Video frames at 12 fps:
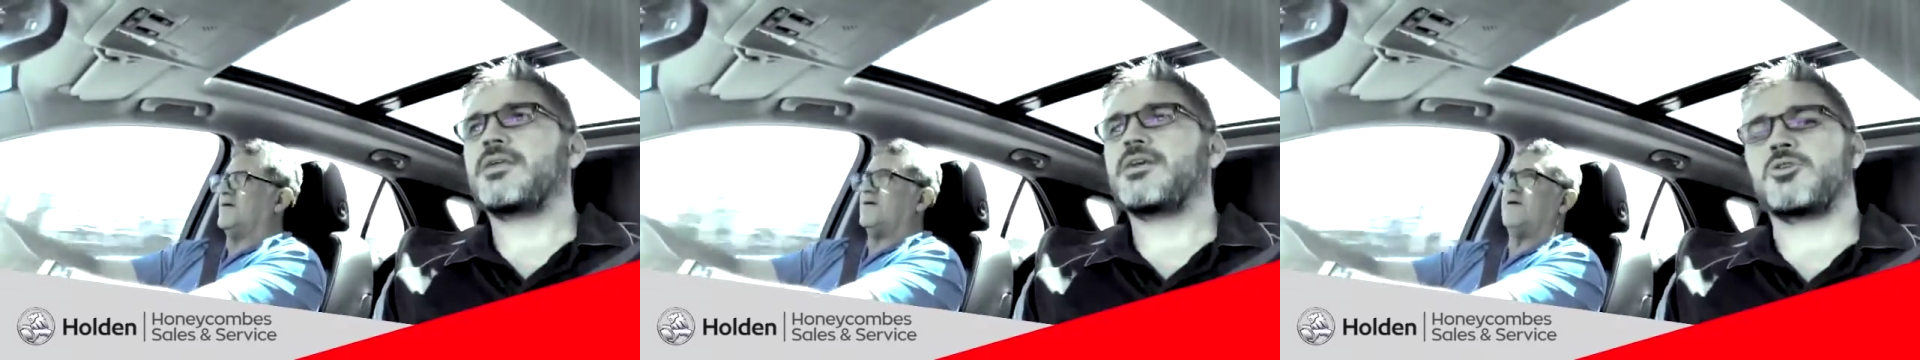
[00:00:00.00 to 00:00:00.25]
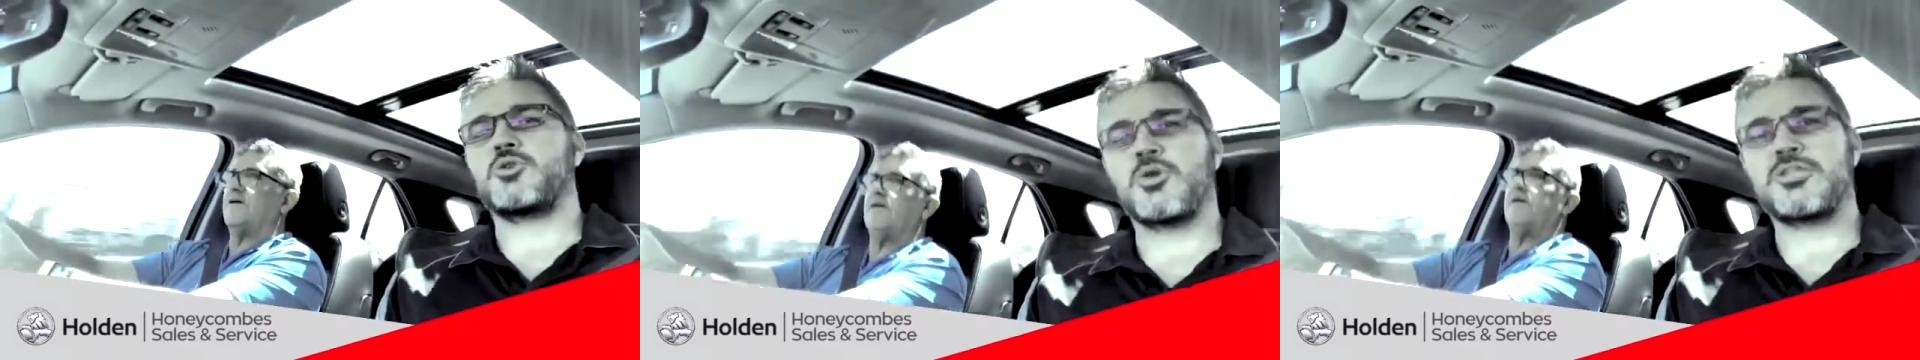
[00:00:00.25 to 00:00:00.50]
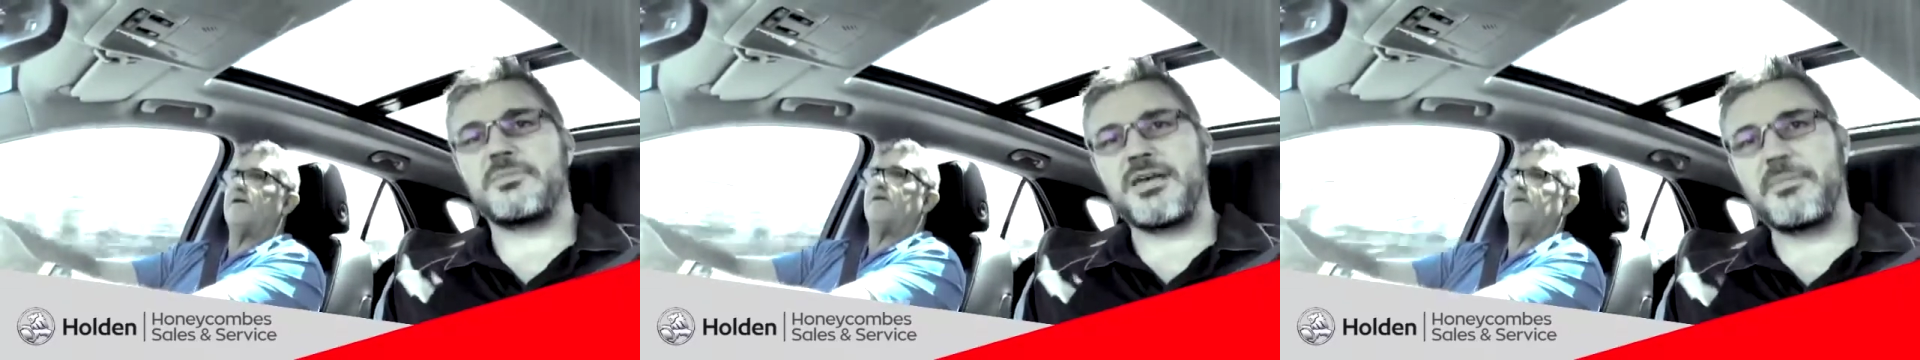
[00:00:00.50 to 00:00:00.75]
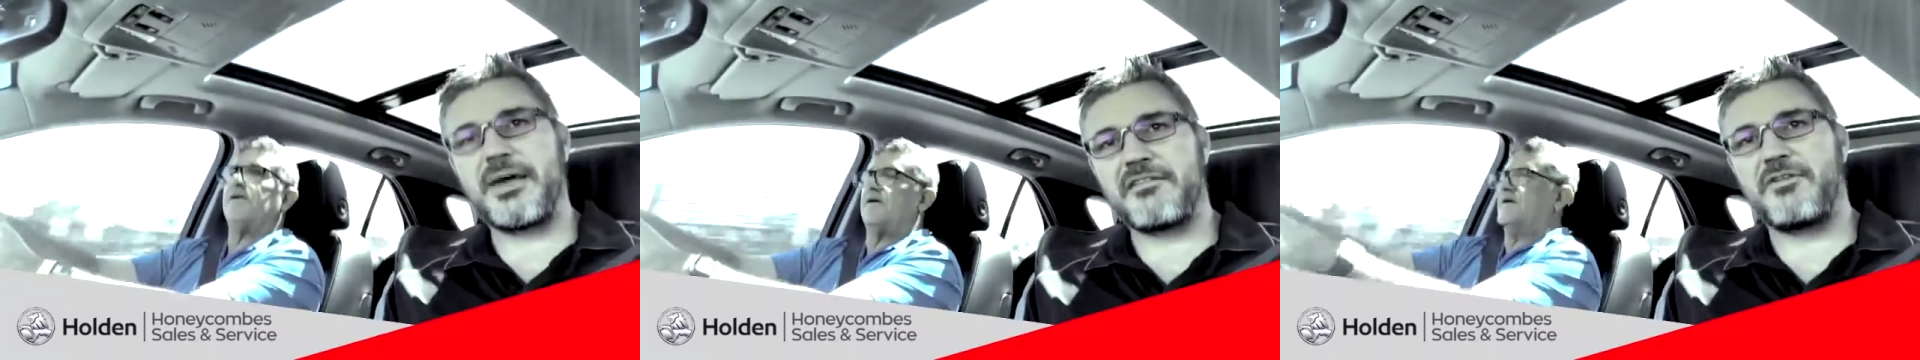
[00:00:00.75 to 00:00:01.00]
You can talk to me
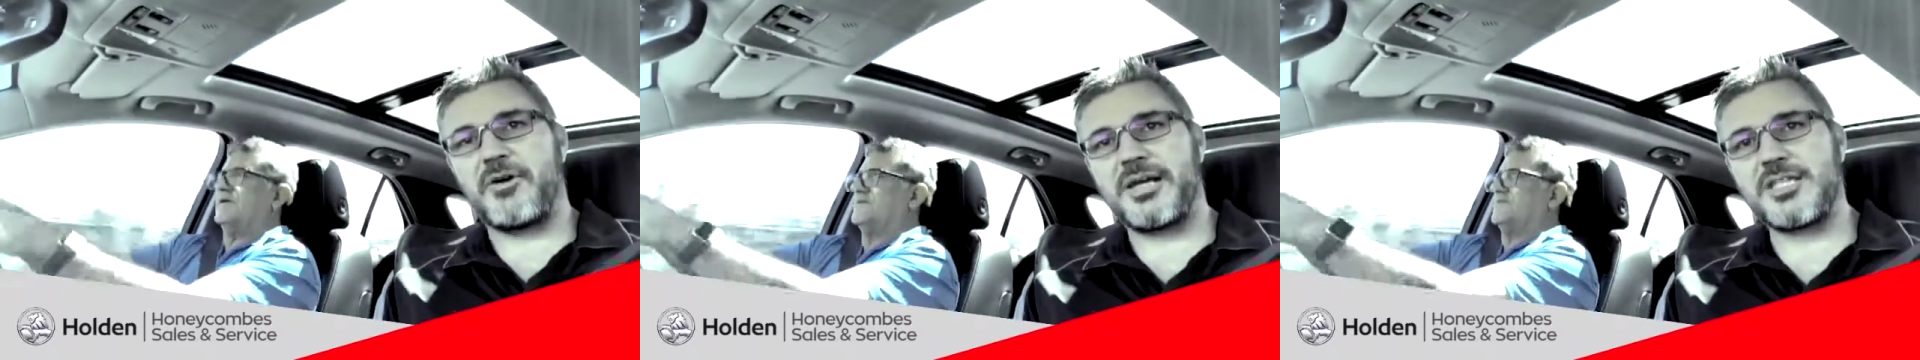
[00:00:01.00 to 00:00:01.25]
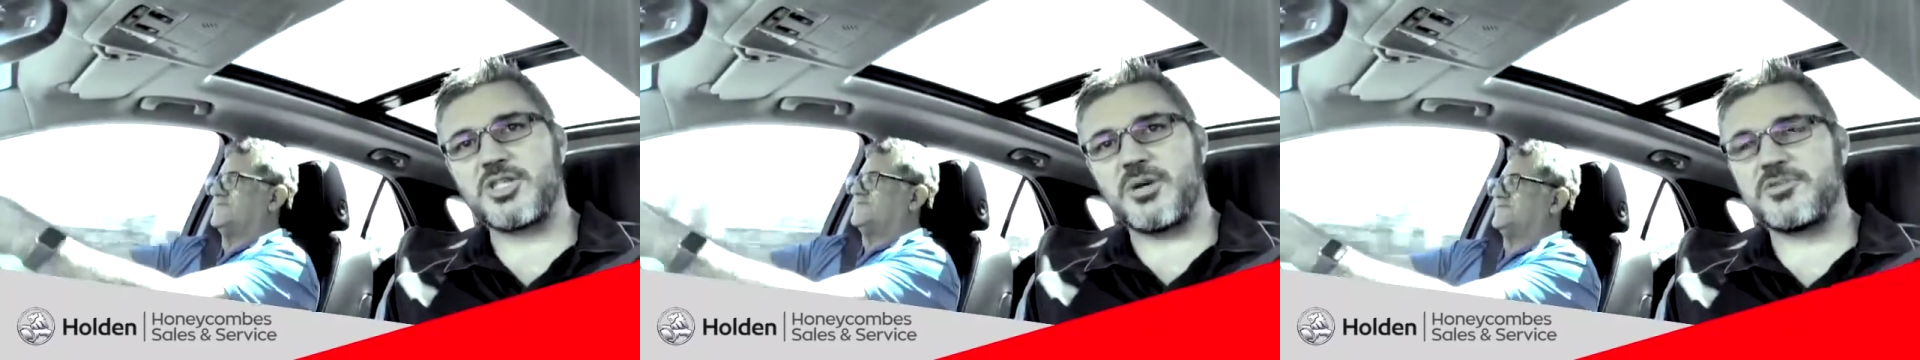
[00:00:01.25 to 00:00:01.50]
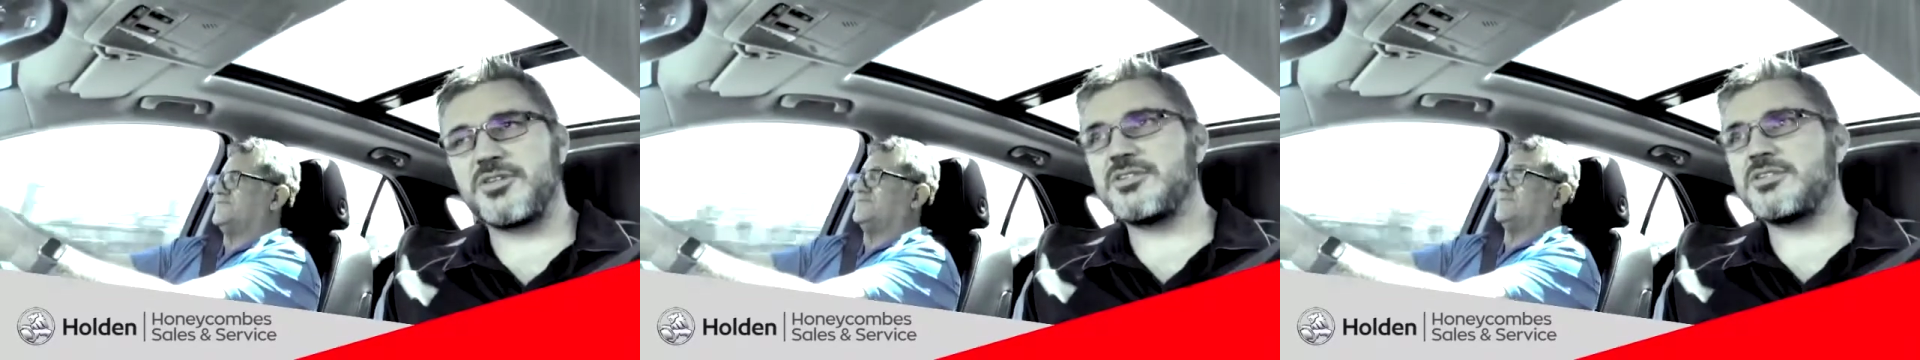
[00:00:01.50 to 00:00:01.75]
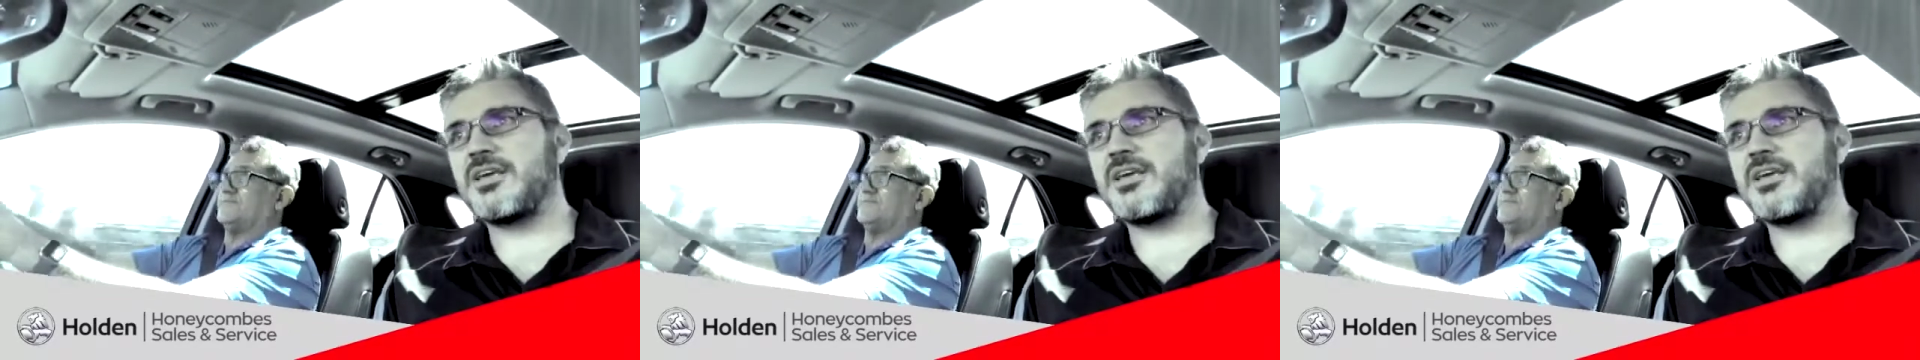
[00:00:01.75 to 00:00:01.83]
about your finance options,